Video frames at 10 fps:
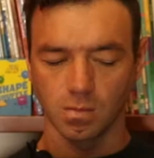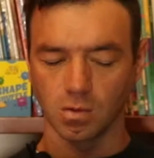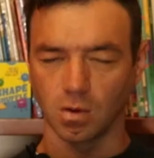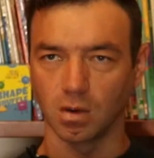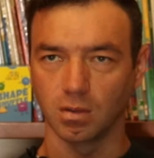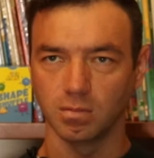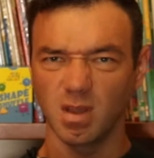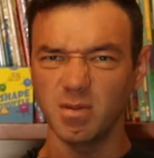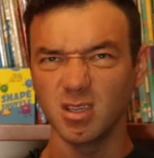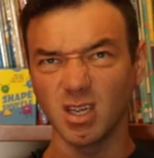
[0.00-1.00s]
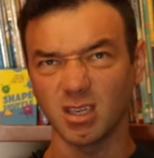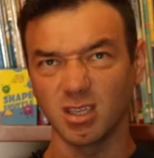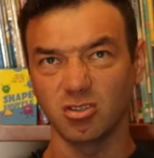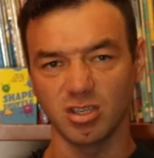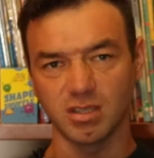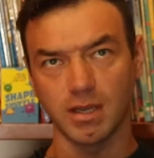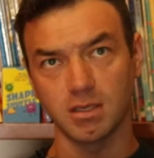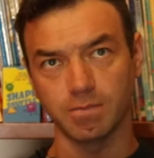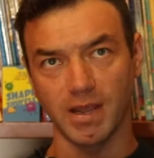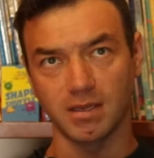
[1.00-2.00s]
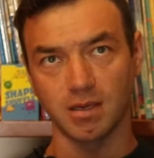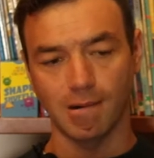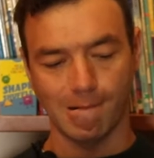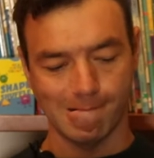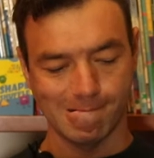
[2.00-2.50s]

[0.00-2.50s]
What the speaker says: Or maybe 60 trees is better.